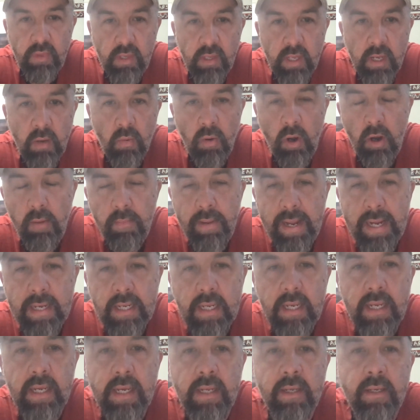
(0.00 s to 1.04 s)
I walked back
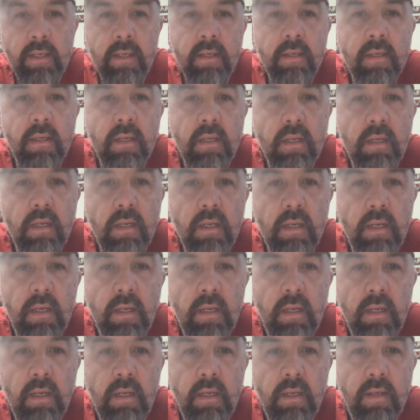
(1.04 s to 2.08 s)
in.
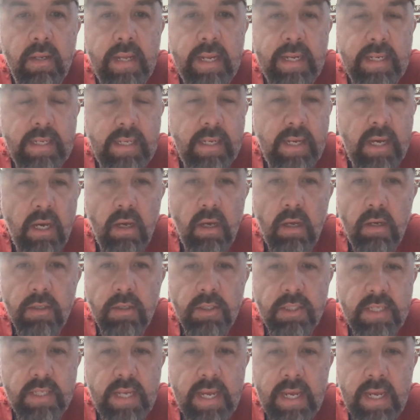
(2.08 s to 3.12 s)
They did not
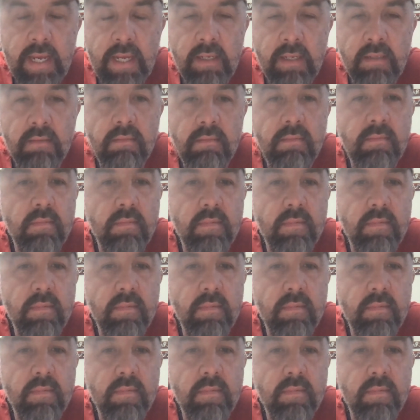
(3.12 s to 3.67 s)
understand.